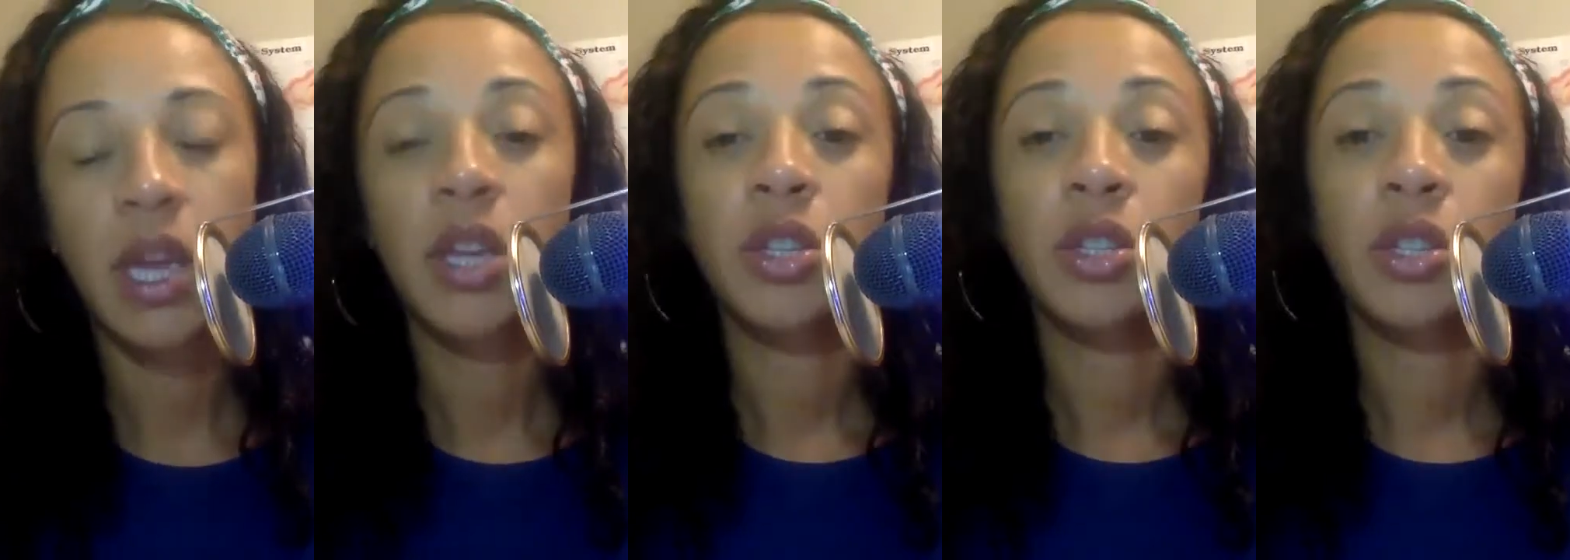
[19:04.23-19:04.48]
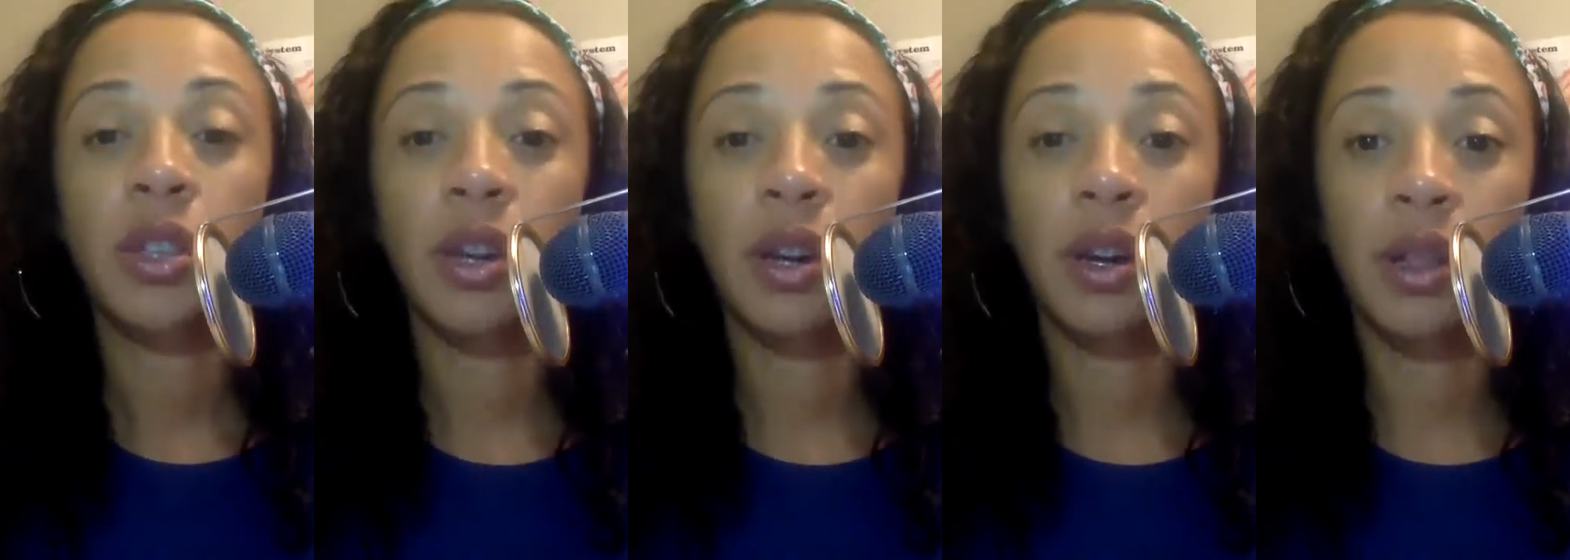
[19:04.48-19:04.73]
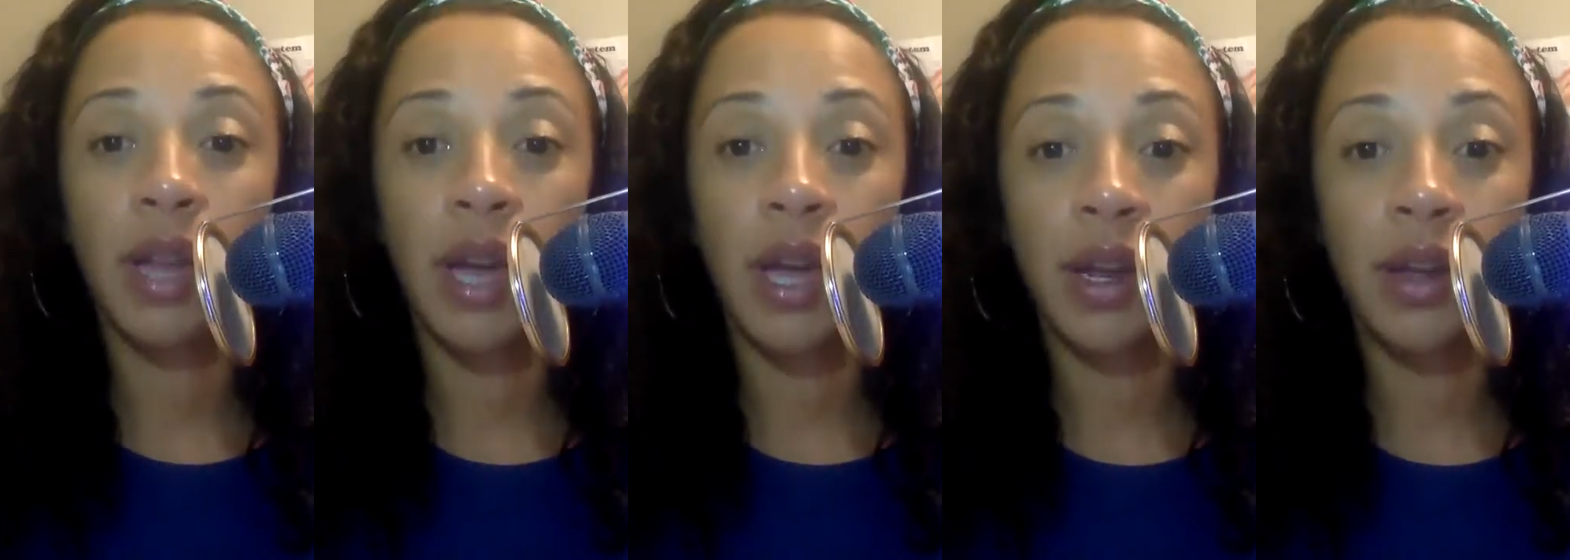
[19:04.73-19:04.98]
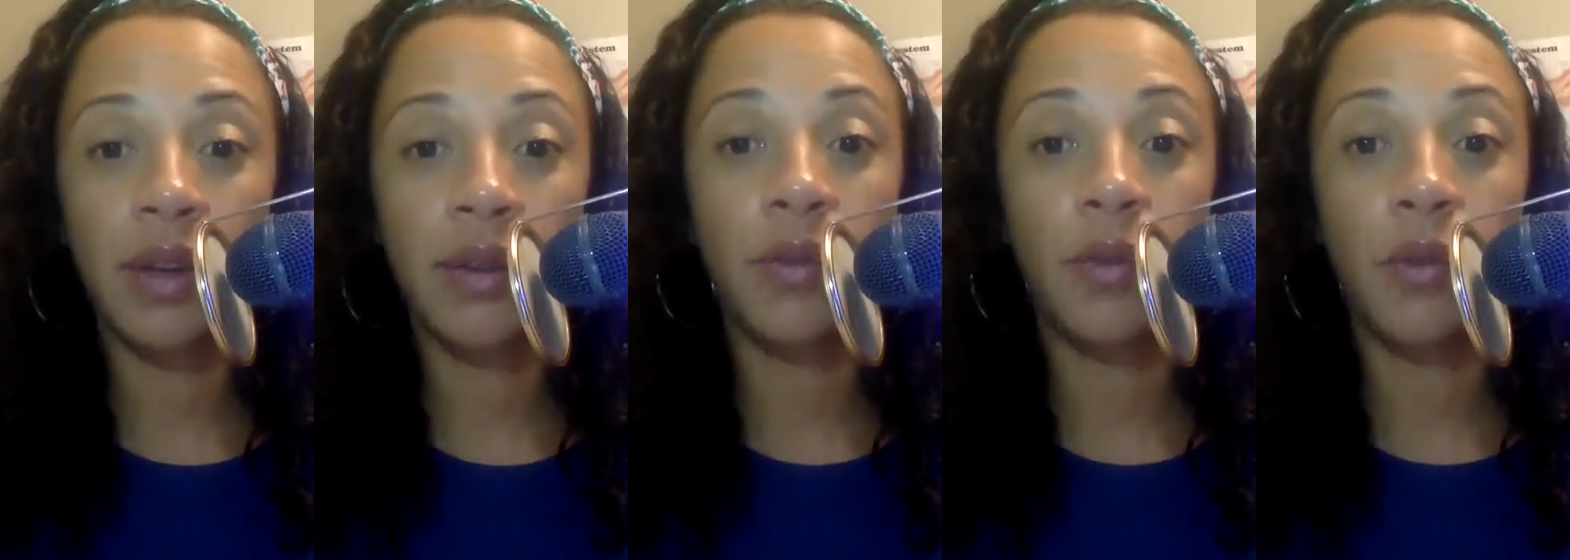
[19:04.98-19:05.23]
So there are a lot
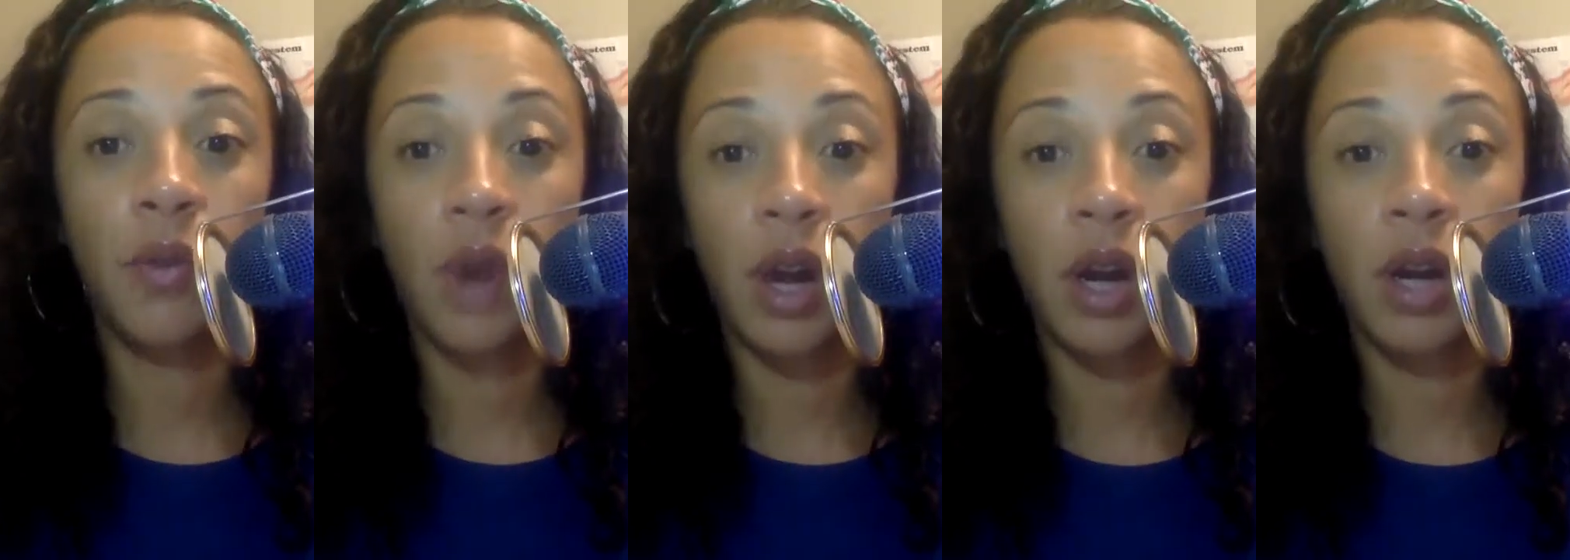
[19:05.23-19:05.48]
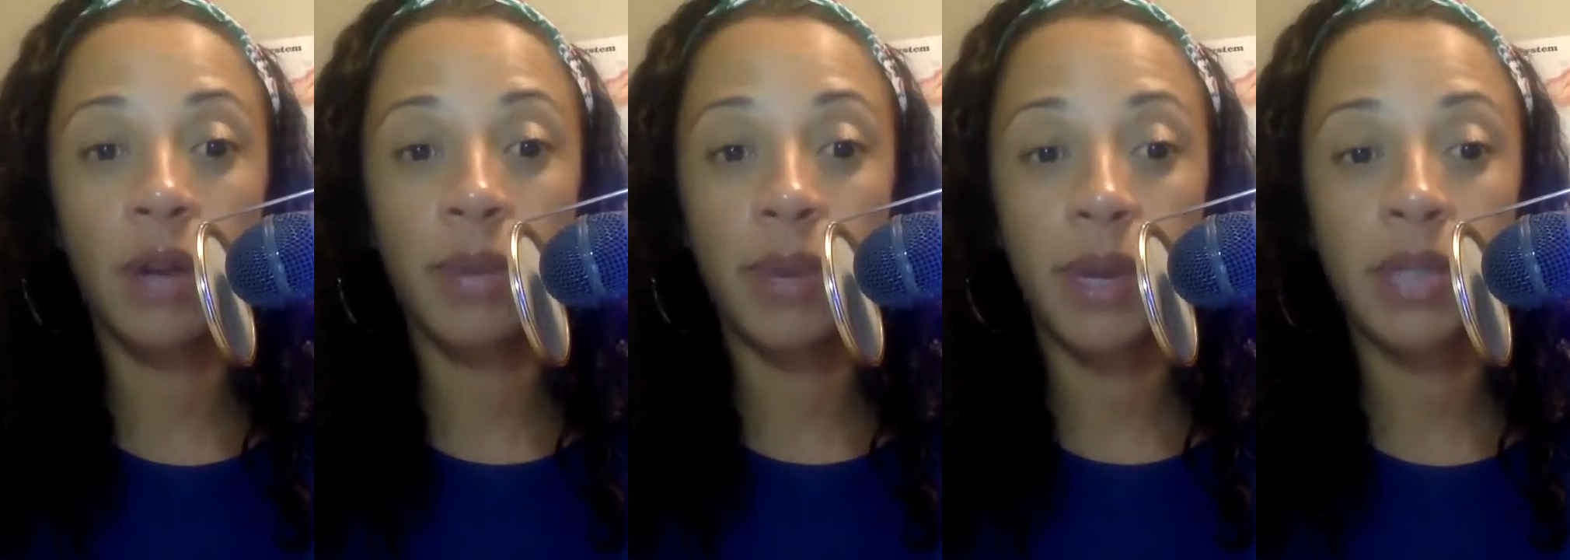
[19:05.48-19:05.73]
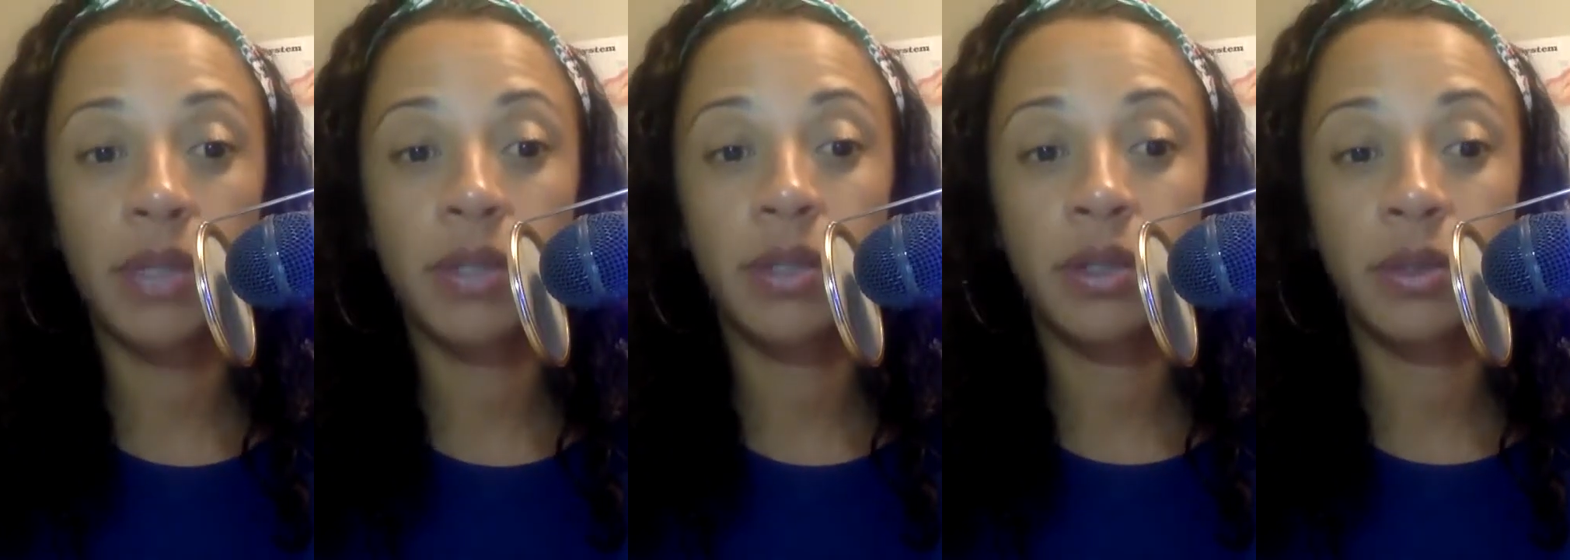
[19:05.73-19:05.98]
of water-based